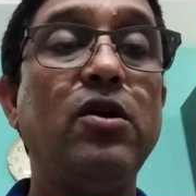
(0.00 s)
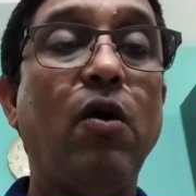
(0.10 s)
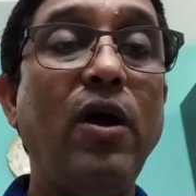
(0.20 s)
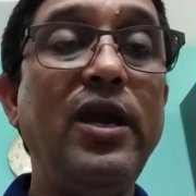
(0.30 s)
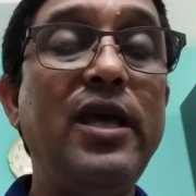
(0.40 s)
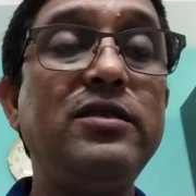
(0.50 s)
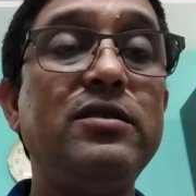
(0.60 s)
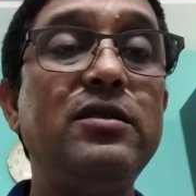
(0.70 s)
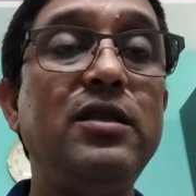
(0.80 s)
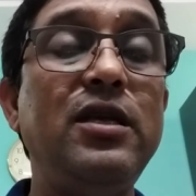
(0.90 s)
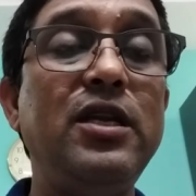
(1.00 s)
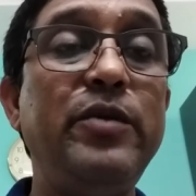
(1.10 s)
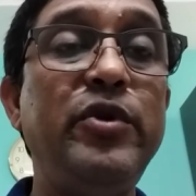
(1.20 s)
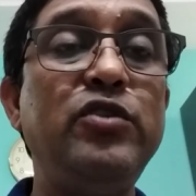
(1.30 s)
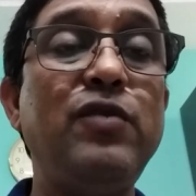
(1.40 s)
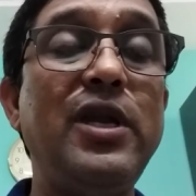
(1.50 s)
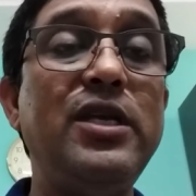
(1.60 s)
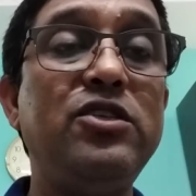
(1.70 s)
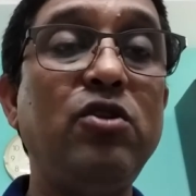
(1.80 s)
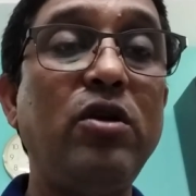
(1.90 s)
Unless the individual
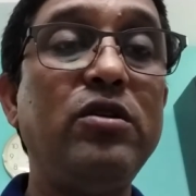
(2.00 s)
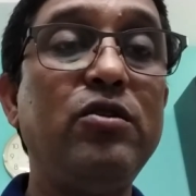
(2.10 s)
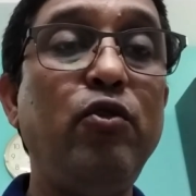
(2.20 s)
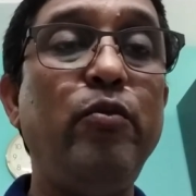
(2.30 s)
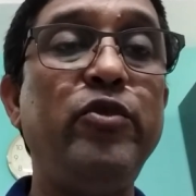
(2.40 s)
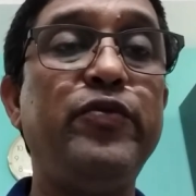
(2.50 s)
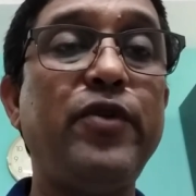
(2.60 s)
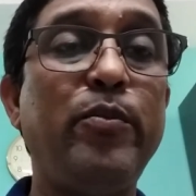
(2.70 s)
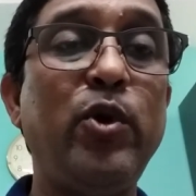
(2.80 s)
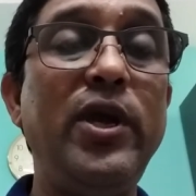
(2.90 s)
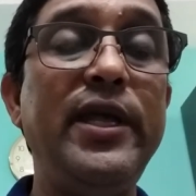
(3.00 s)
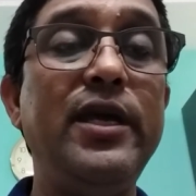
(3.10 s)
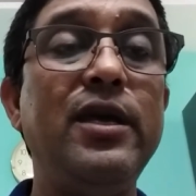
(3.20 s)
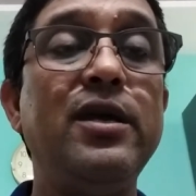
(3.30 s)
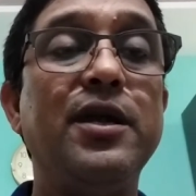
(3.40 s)
is not groomed properly,